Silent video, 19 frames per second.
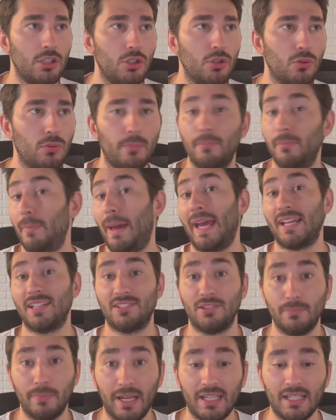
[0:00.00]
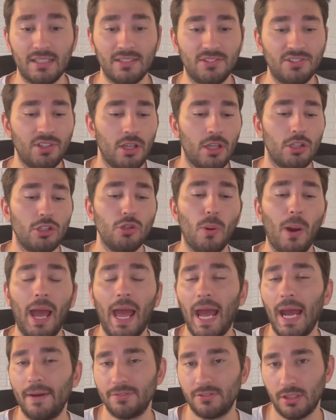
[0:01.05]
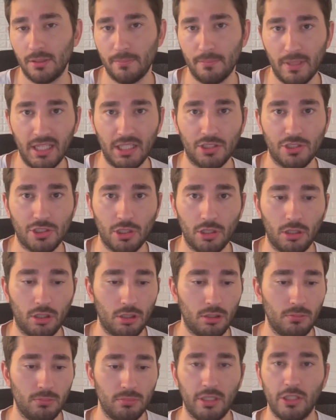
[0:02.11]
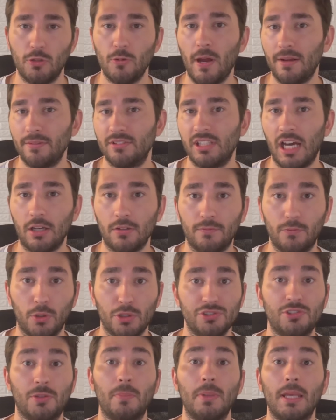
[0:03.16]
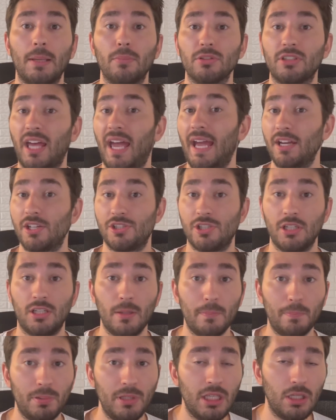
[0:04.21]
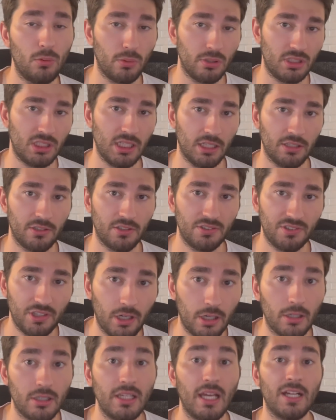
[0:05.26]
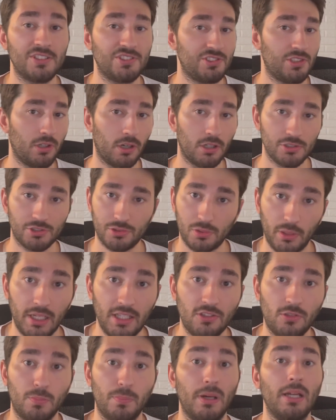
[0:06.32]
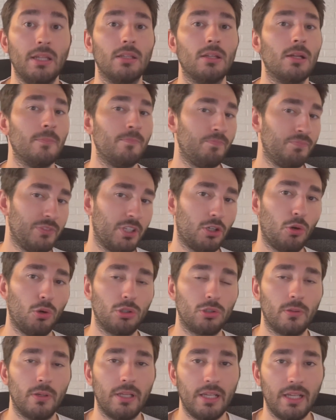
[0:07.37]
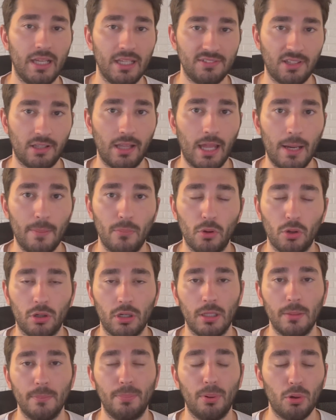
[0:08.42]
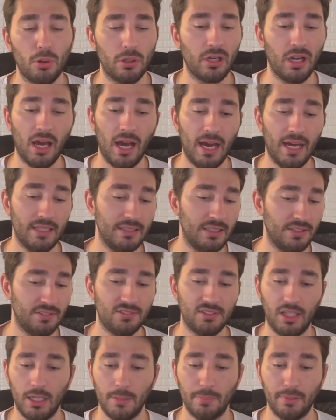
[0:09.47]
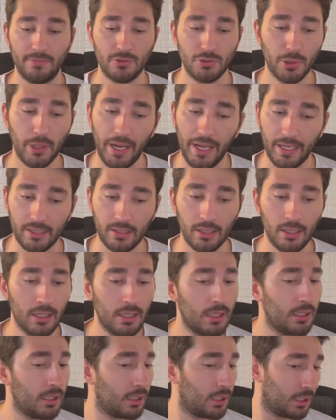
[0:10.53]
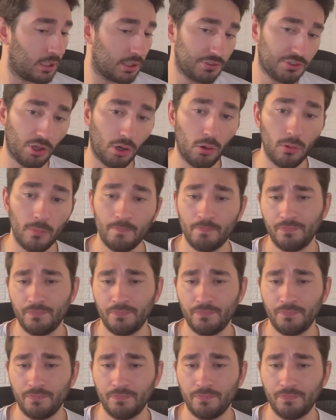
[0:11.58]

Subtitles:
maggots and Beckett's, you have to make sure that you have downforce to be able to actually compete with the others there. Yes, there are straights, but the cornering is a lot more important on this type of track. So